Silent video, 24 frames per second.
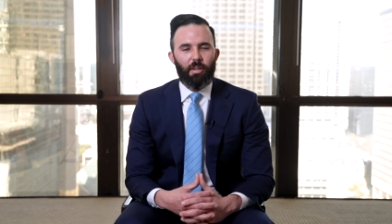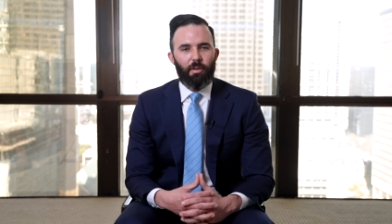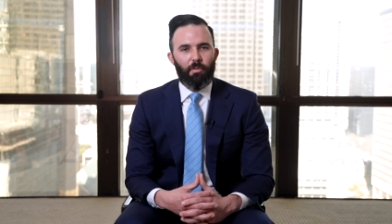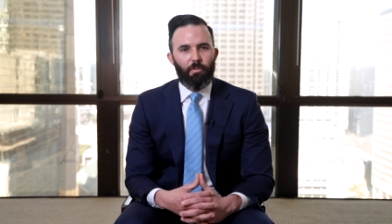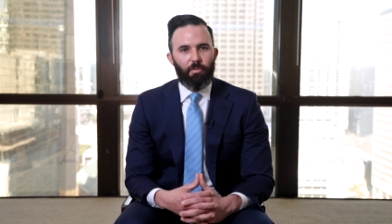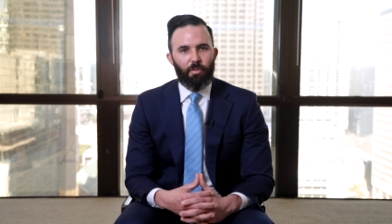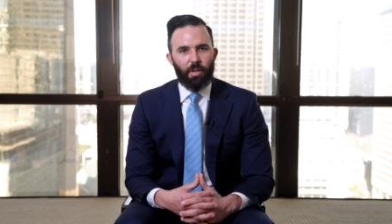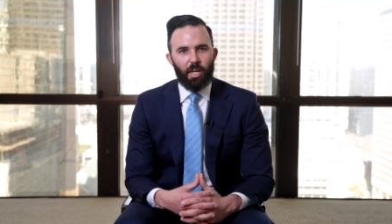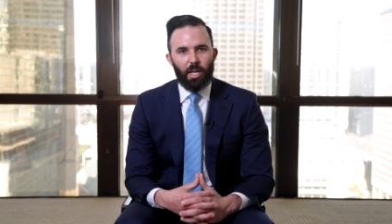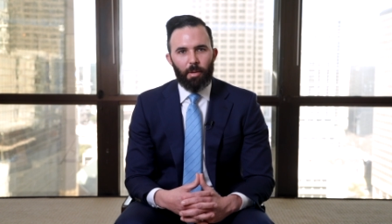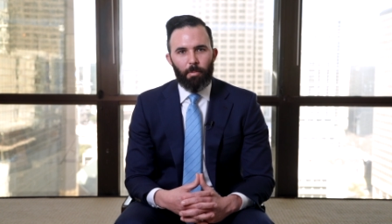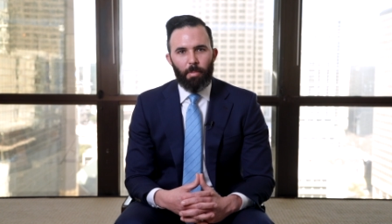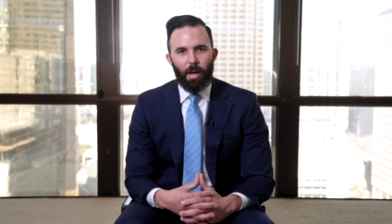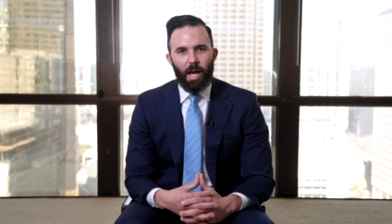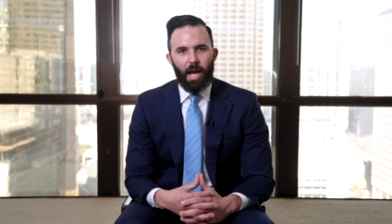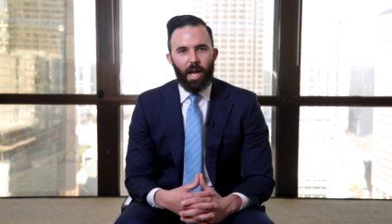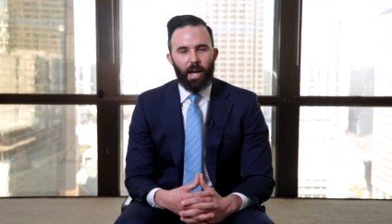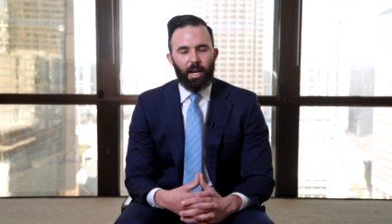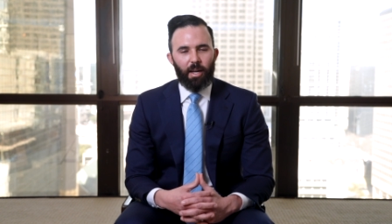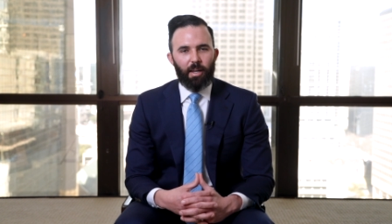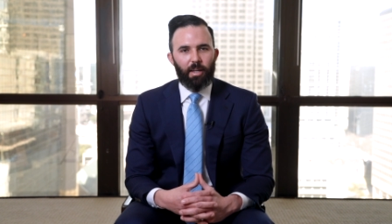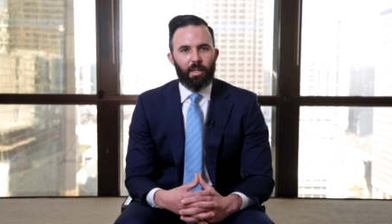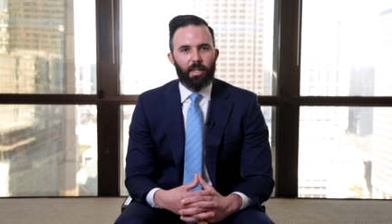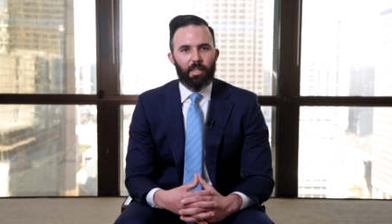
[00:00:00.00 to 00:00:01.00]

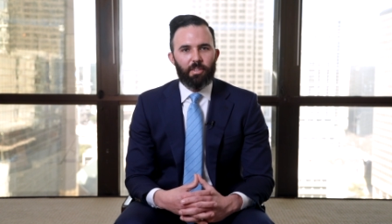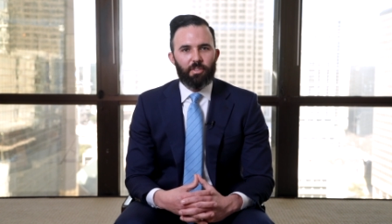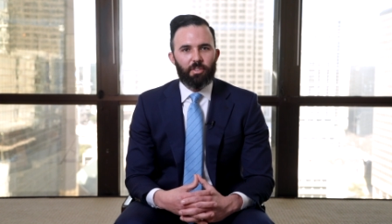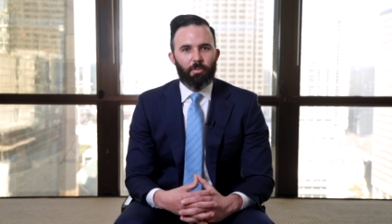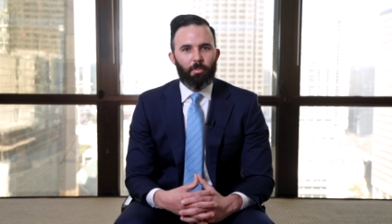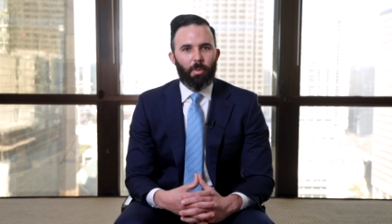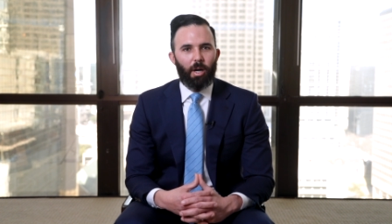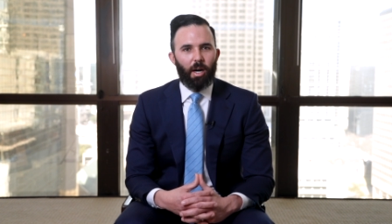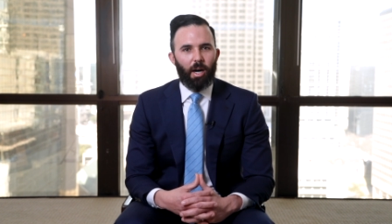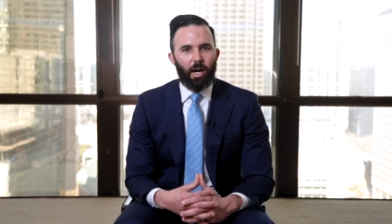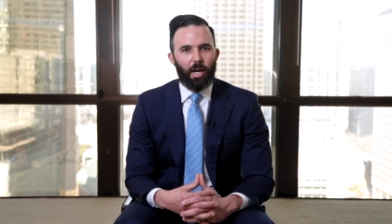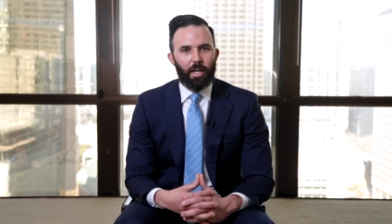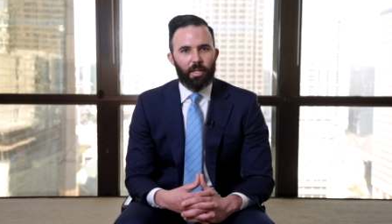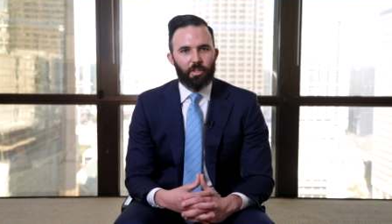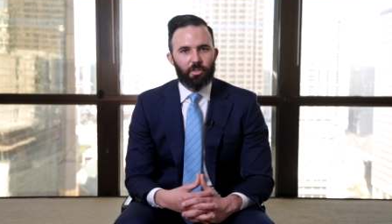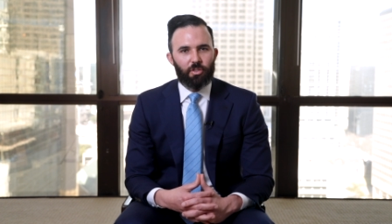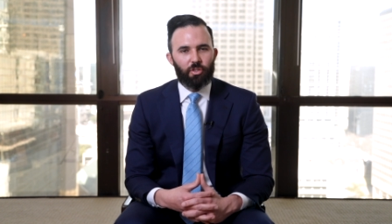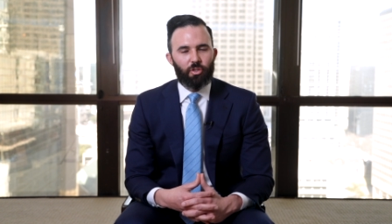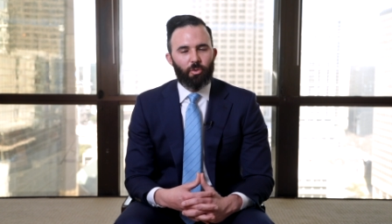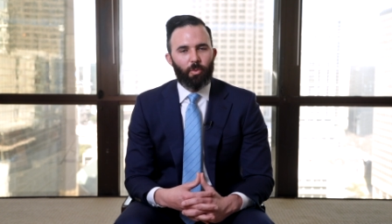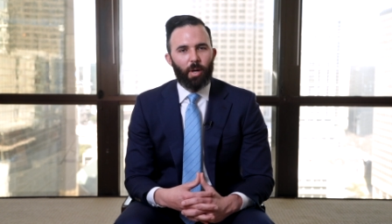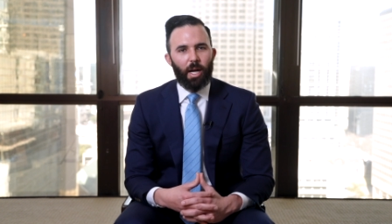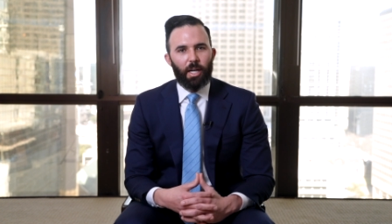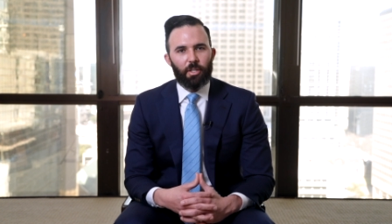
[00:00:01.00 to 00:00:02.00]
feedback and some
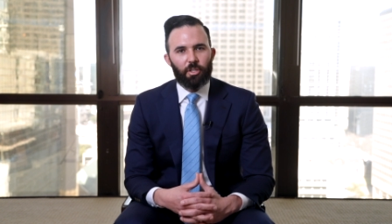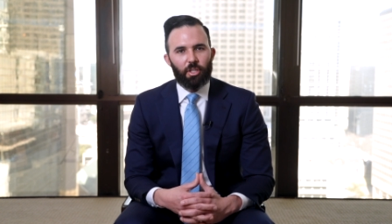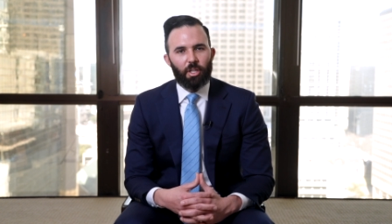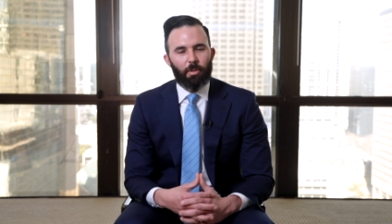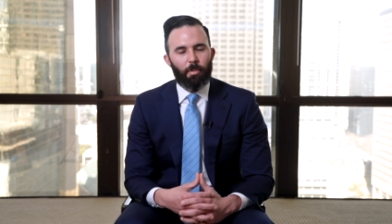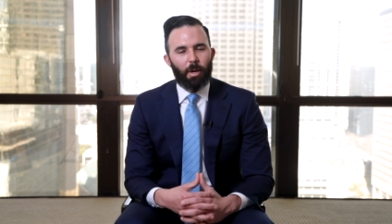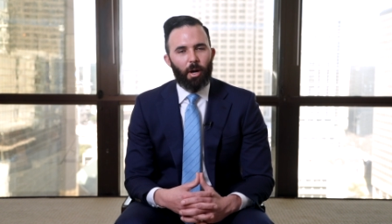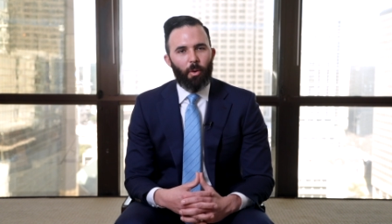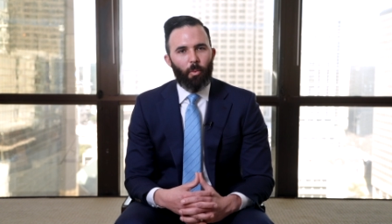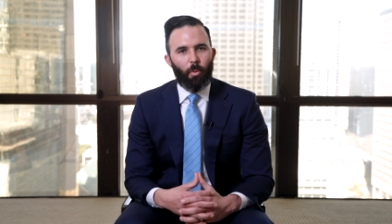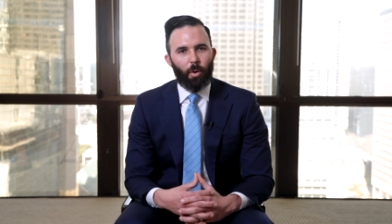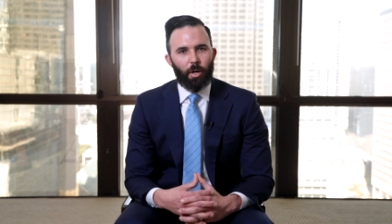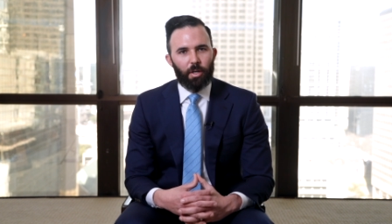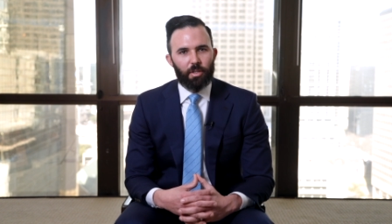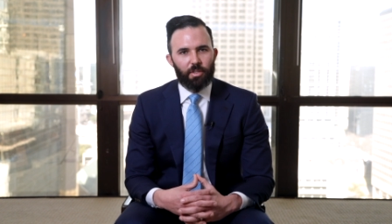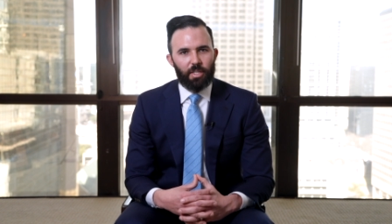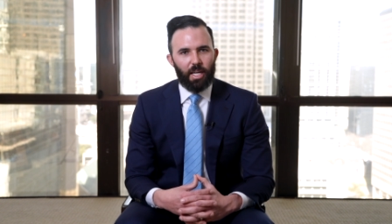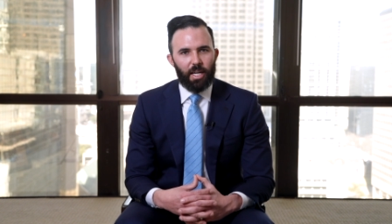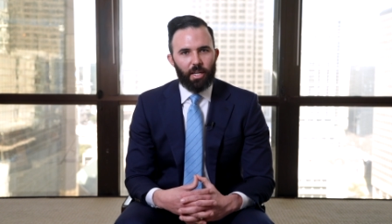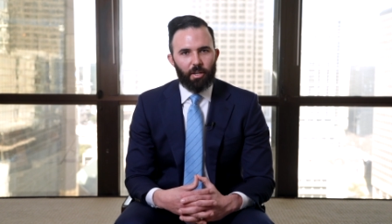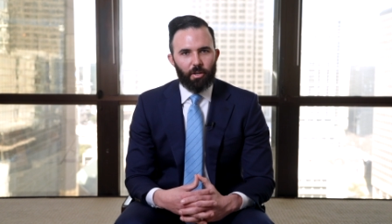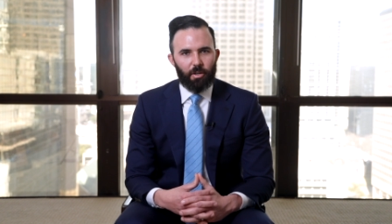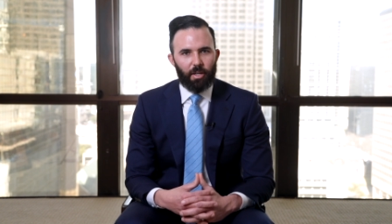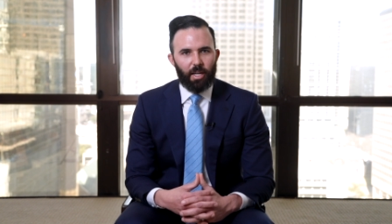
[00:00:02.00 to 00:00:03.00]
honest direction about where to
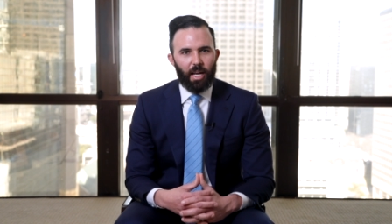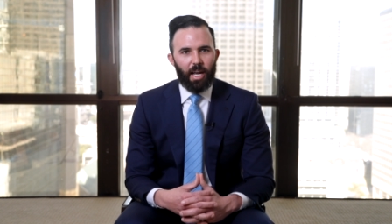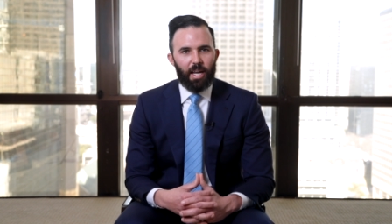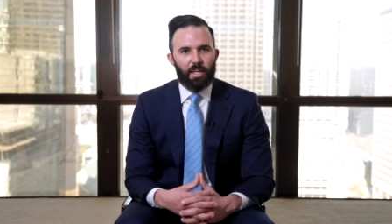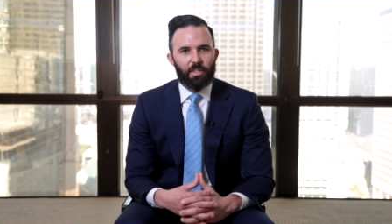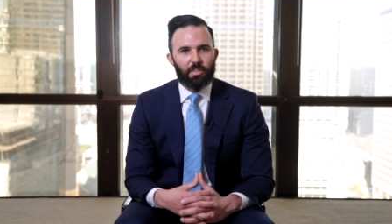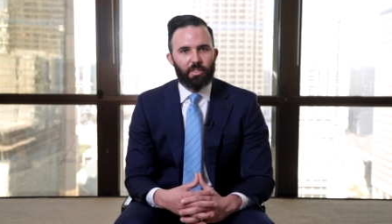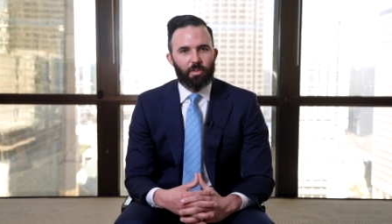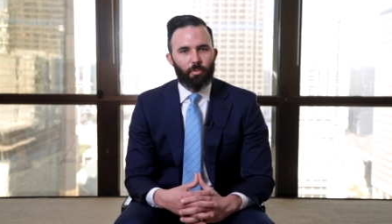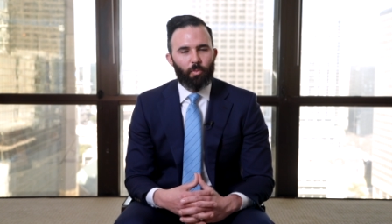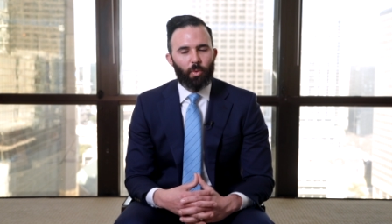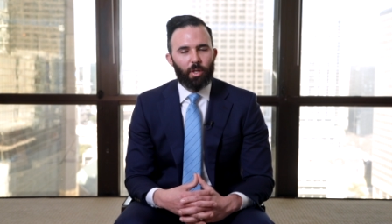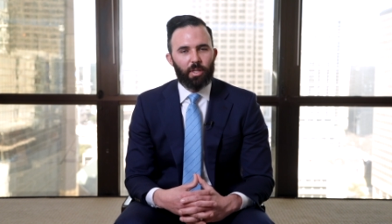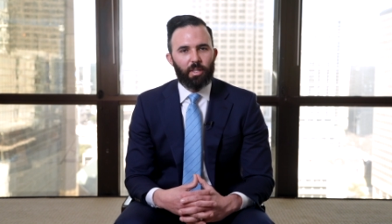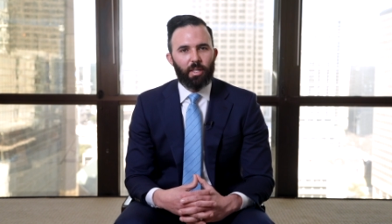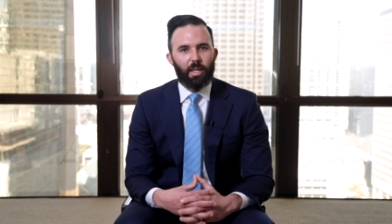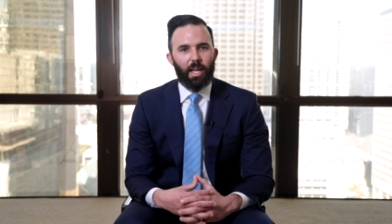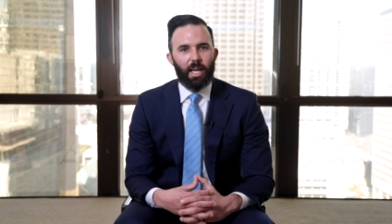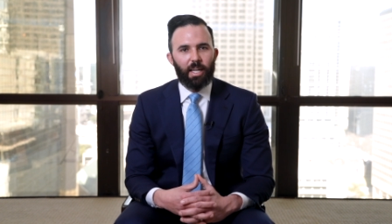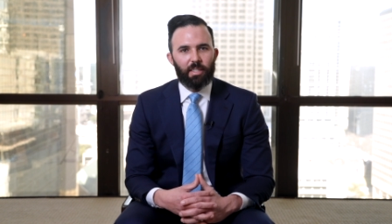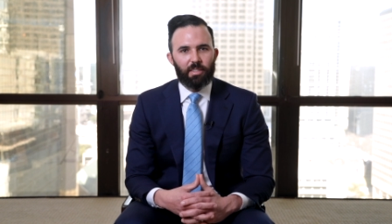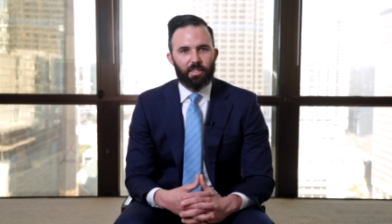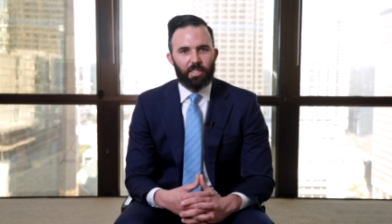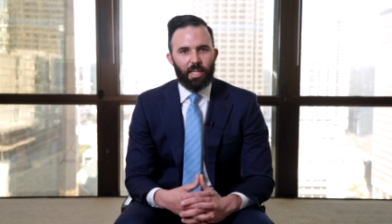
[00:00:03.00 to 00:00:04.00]
take your case and what the
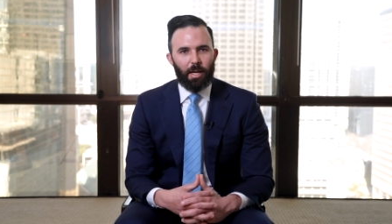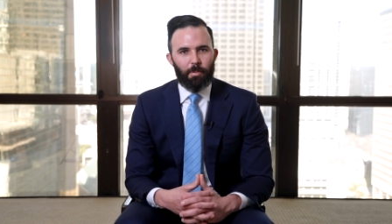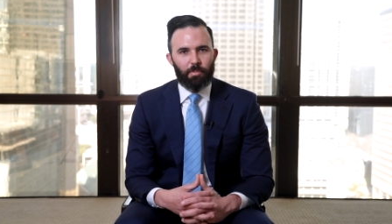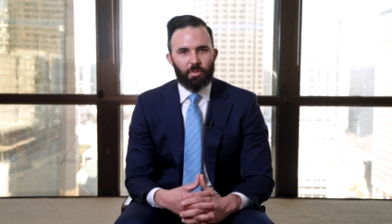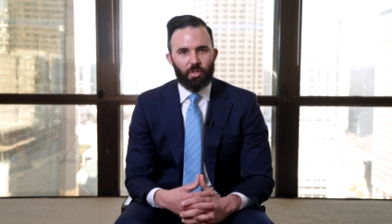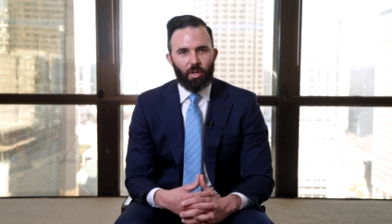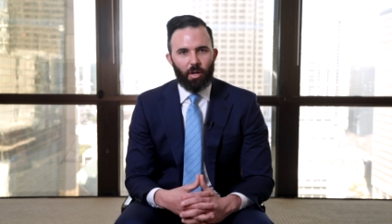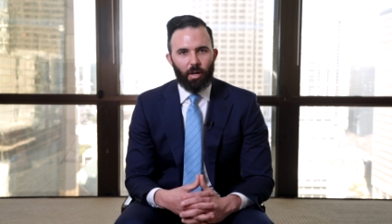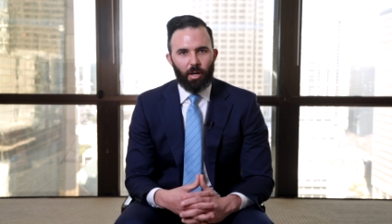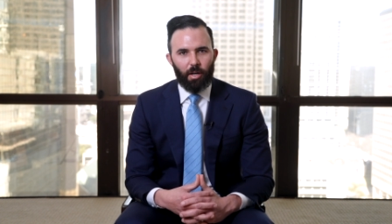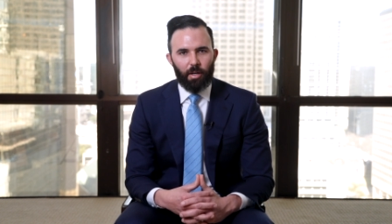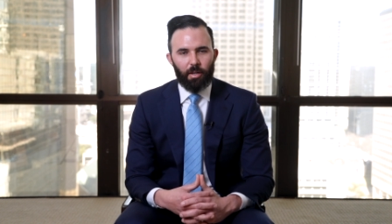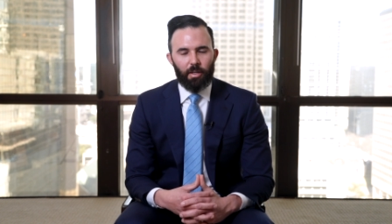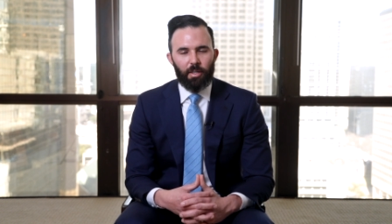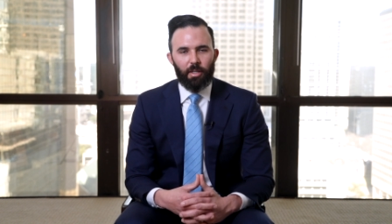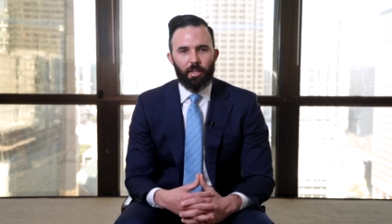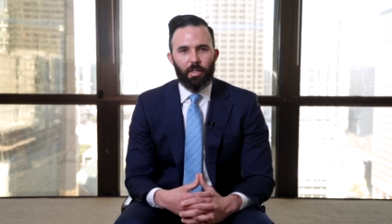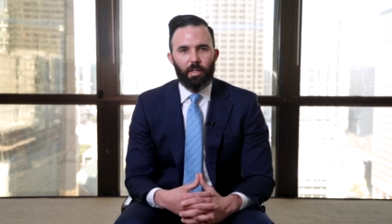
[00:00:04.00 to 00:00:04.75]
next steps are,